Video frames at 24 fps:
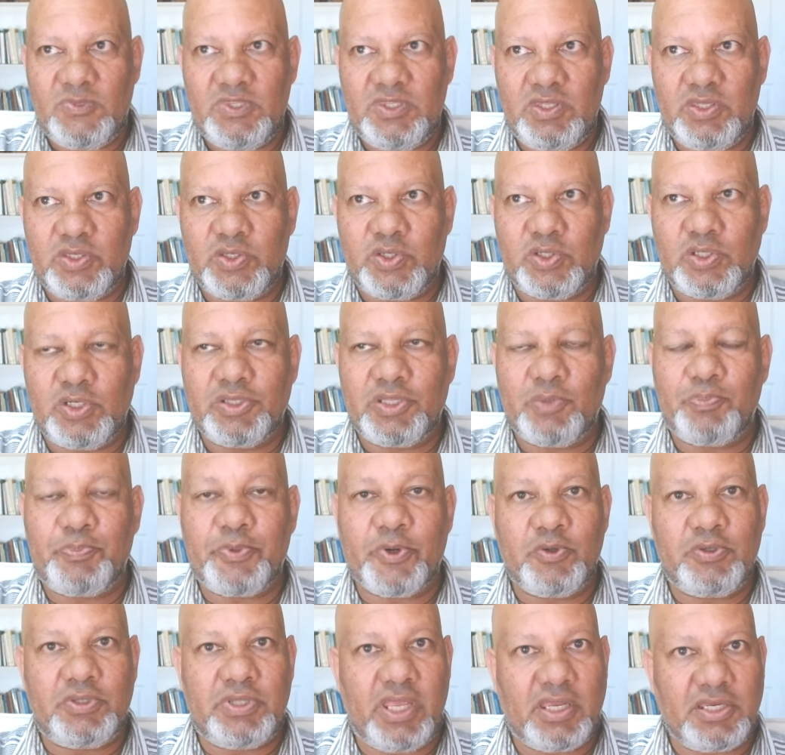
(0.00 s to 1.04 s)
you know, the
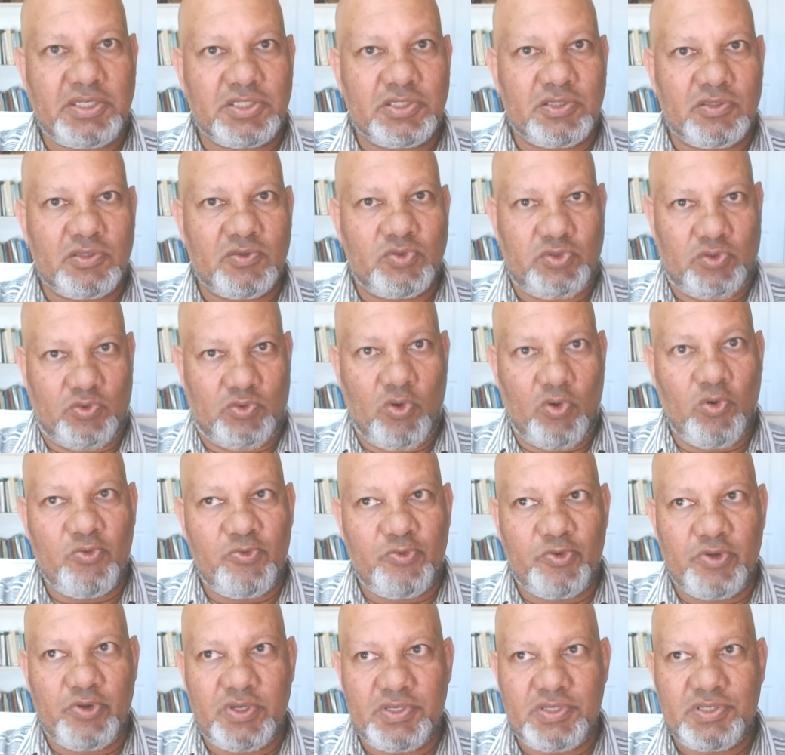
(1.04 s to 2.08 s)
protection of the
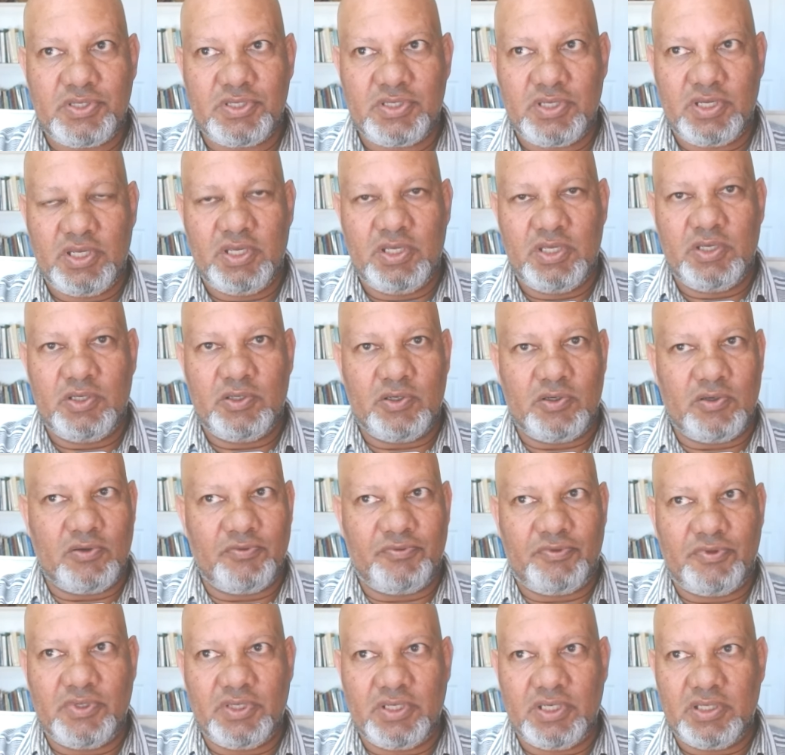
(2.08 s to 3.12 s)
orphans,
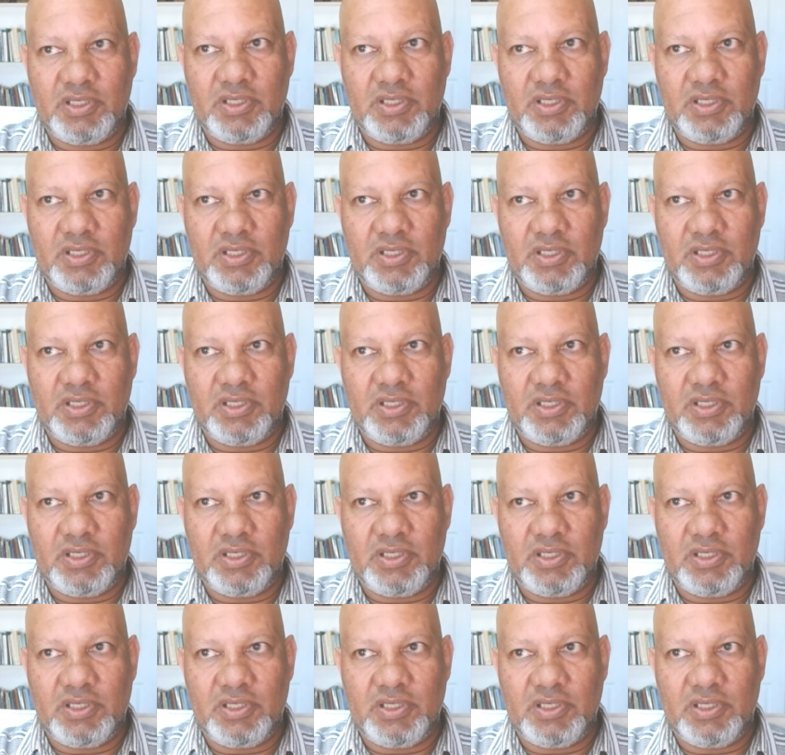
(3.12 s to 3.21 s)
of the